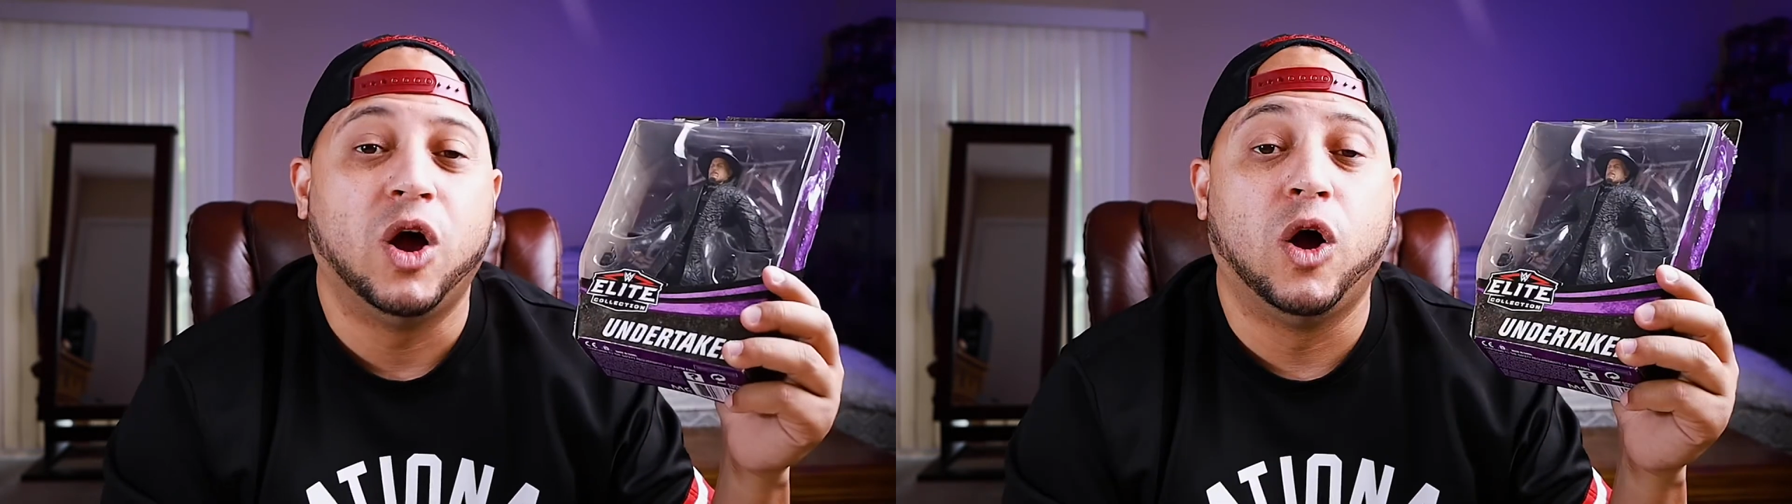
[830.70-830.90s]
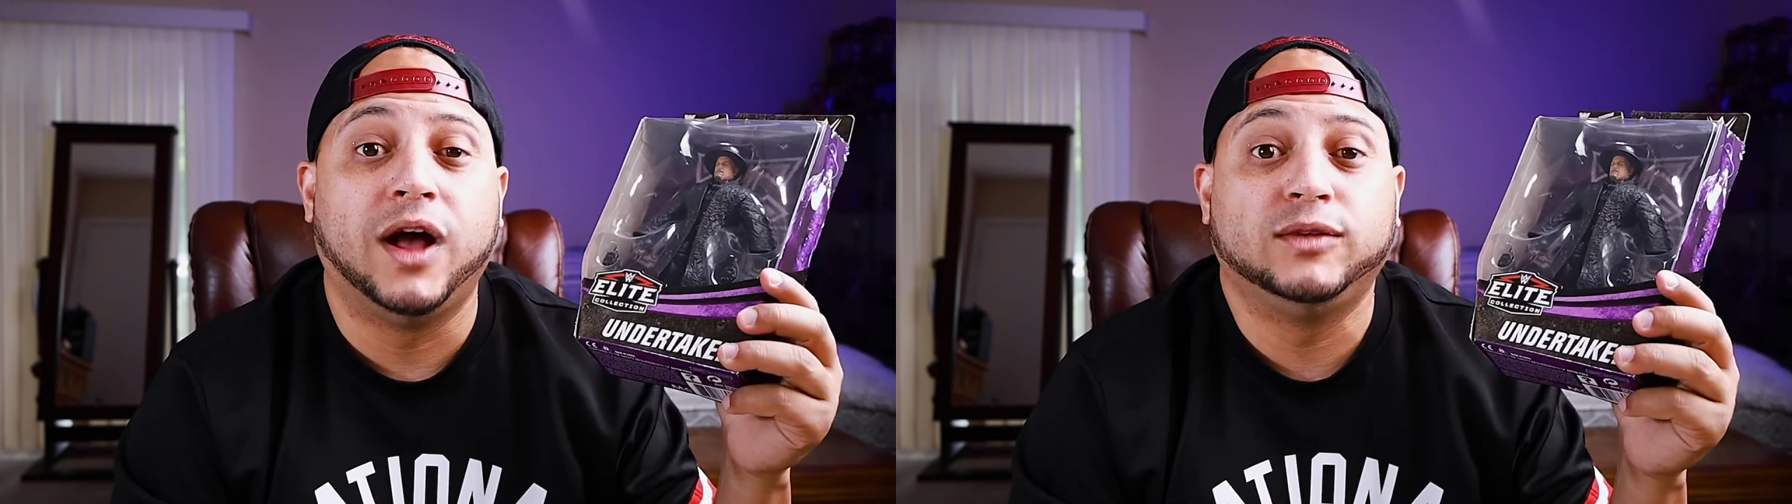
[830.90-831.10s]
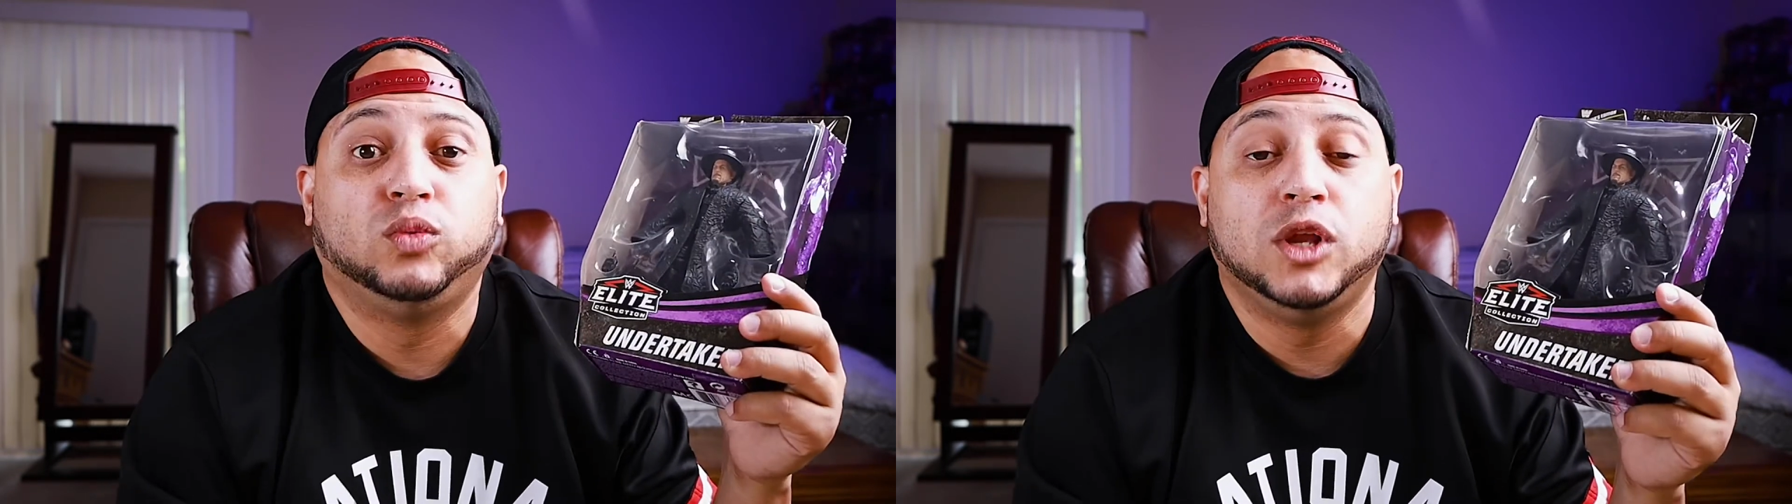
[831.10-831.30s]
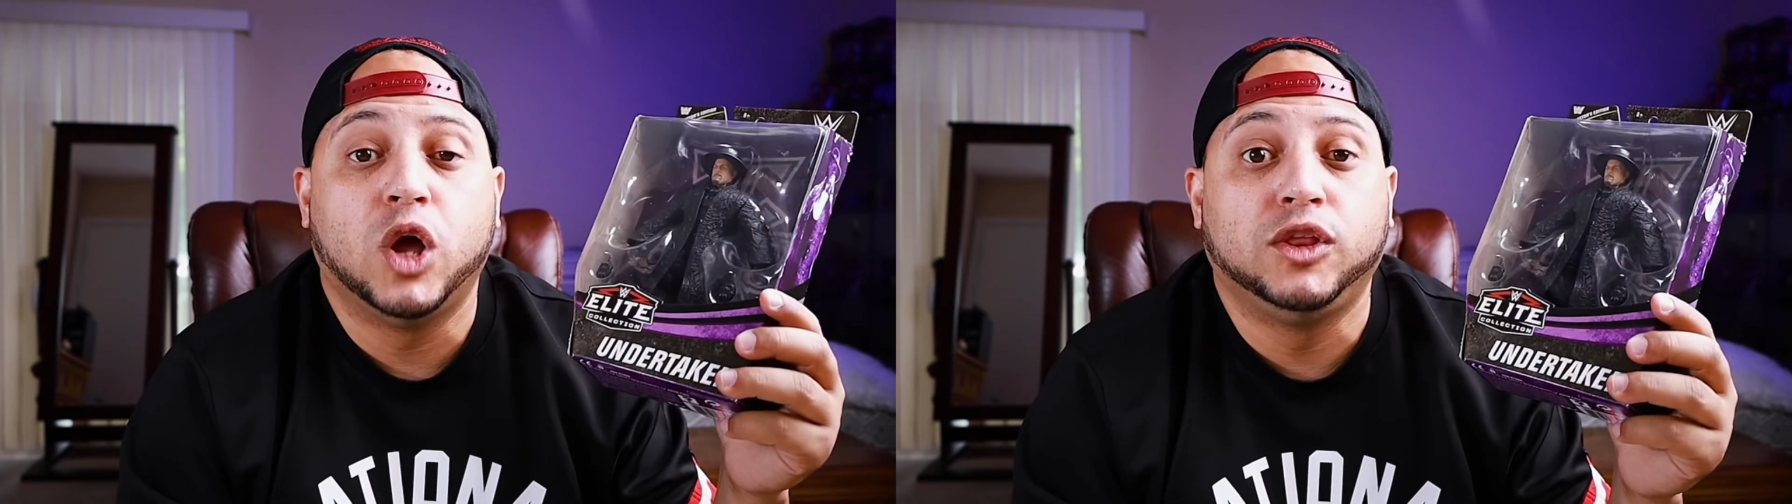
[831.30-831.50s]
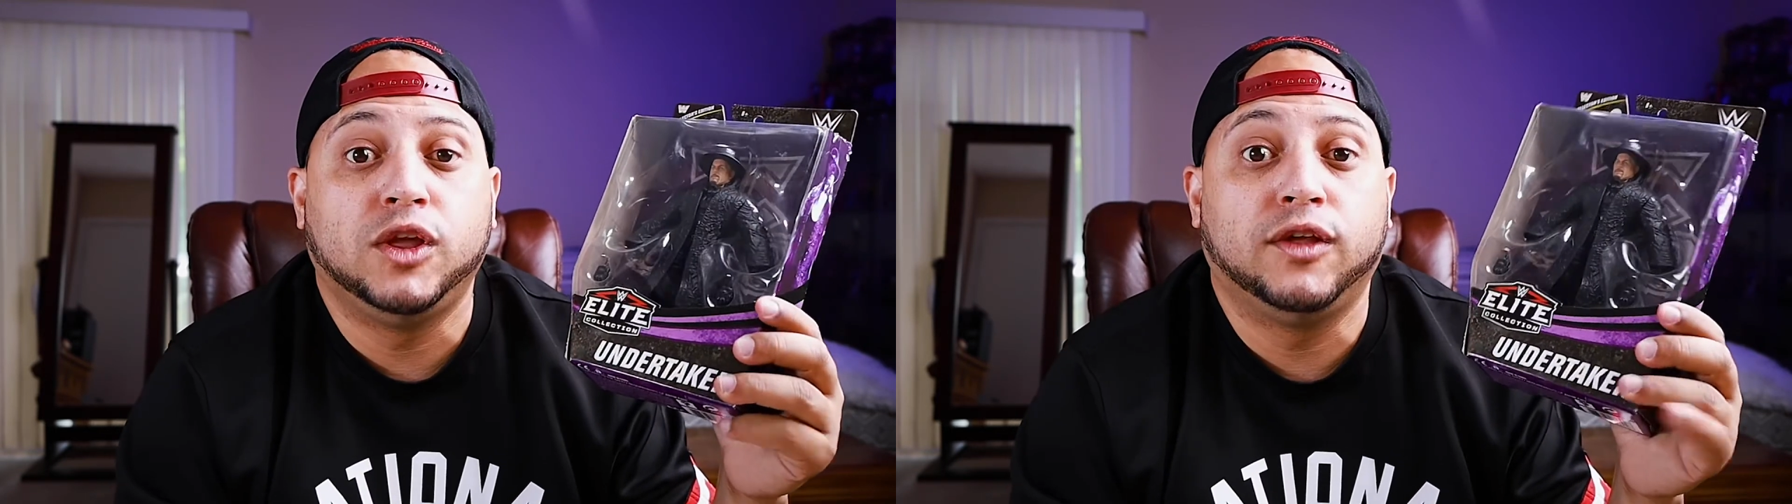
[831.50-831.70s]
Oh, as we
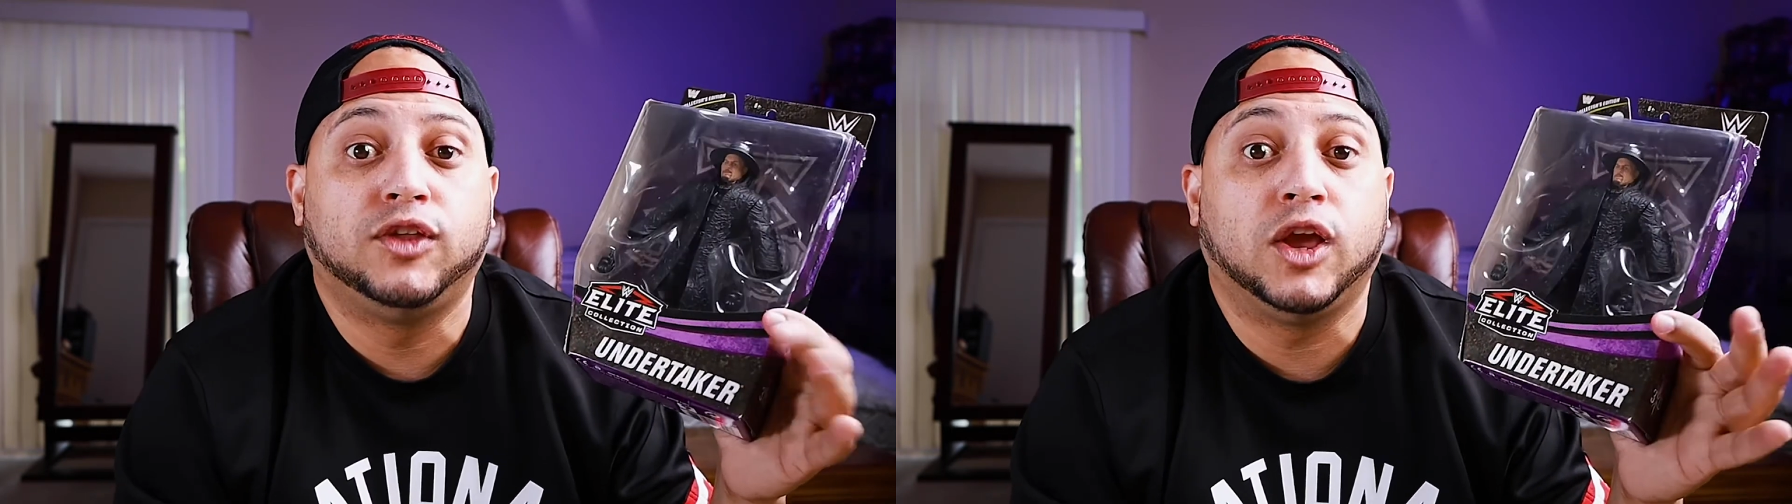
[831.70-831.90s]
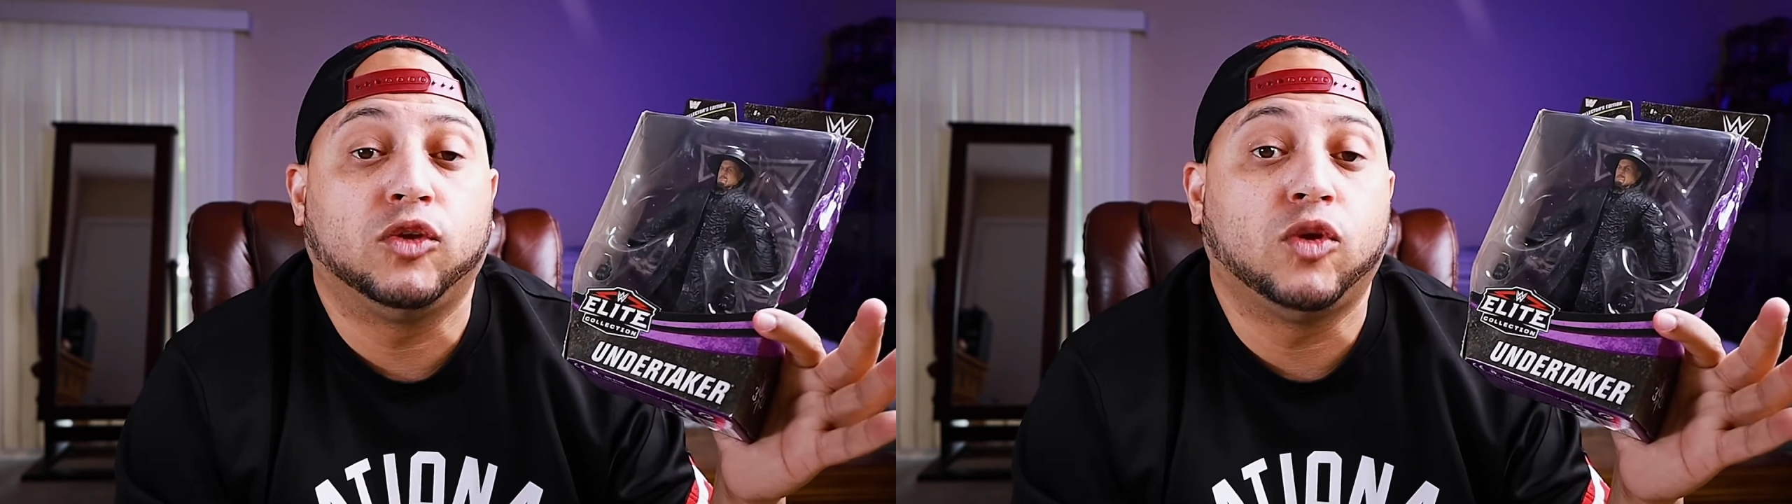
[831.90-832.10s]
know, The Undertaker is